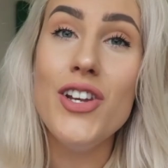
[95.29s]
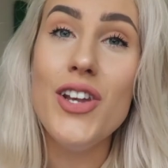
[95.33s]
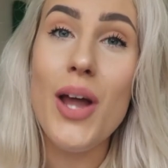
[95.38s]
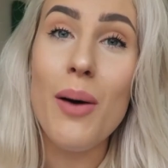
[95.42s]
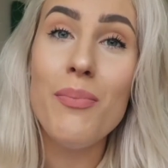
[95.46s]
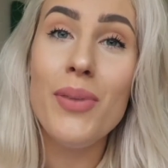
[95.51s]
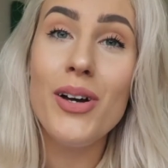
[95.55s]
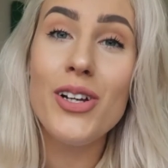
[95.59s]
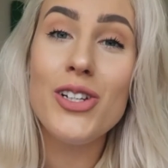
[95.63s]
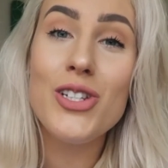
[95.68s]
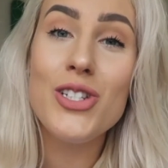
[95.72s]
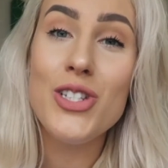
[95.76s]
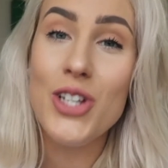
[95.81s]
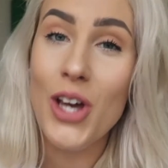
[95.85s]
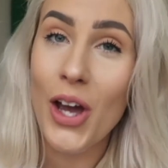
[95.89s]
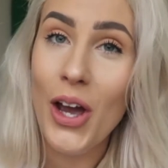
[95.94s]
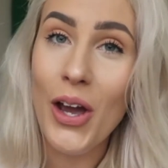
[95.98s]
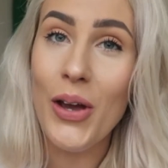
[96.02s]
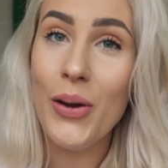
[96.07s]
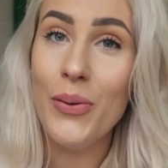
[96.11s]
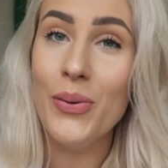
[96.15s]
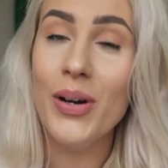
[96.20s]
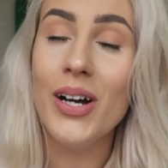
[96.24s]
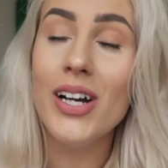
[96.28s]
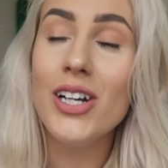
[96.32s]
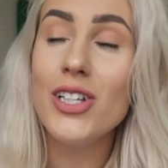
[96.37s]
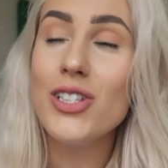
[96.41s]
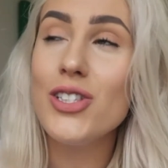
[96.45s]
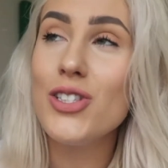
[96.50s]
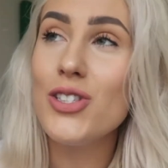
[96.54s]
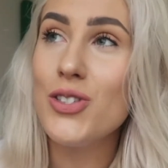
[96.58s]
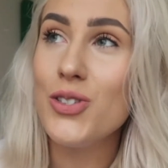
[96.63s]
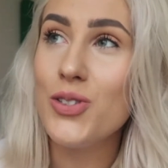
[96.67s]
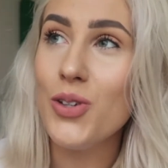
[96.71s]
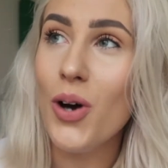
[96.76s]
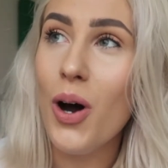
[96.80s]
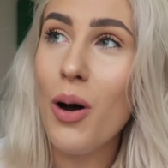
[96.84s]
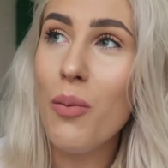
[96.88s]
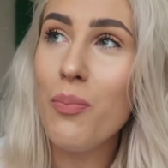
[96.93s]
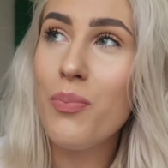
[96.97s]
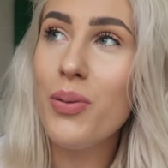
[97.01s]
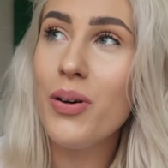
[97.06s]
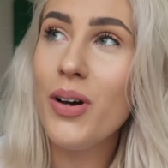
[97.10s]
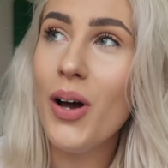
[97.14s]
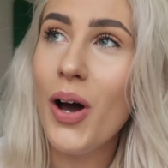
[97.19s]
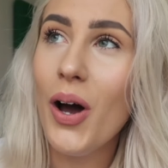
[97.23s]
Number 2,
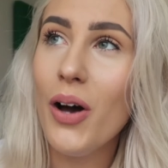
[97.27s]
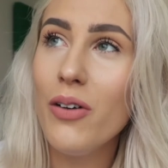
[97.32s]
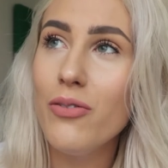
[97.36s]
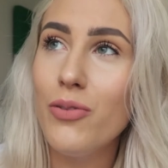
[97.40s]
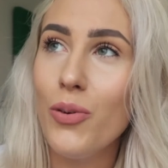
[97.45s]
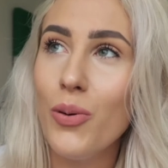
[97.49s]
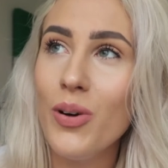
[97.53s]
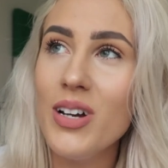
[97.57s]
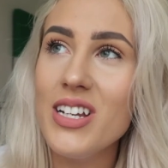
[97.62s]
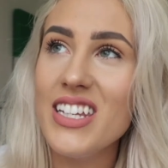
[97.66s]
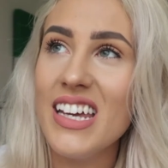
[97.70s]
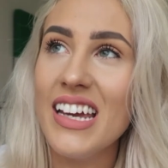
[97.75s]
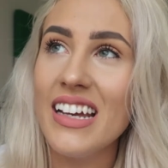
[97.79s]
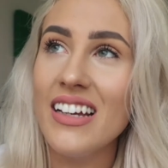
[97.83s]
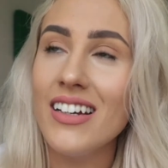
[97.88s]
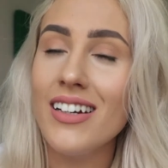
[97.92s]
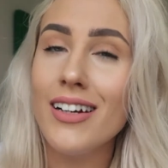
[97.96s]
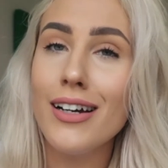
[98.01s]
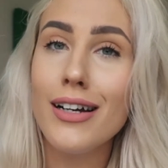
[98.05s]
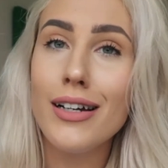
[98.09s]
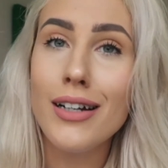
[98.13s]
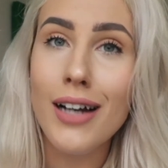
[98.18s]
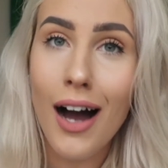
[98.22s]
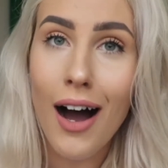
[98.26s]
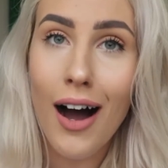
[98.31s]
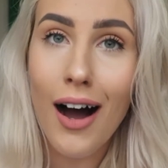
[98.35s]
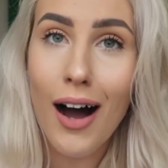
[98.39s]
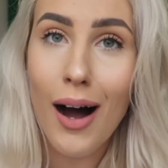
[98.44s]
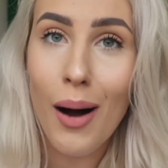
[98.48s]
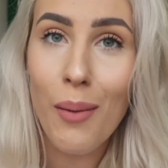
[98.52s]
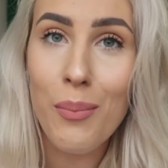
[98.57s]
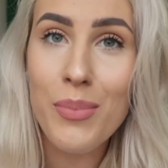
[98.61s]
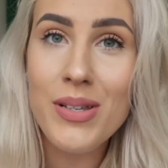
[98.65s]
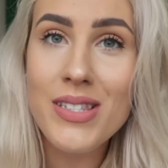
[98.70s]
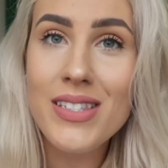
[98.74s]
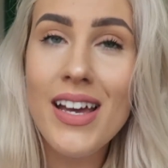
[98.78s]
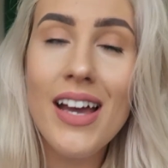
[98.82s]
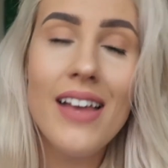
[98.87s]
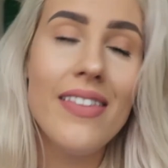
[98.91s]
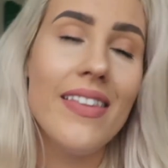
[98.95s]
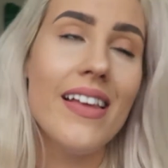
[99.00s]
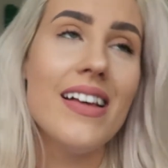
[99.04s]
stop avoiding carbs.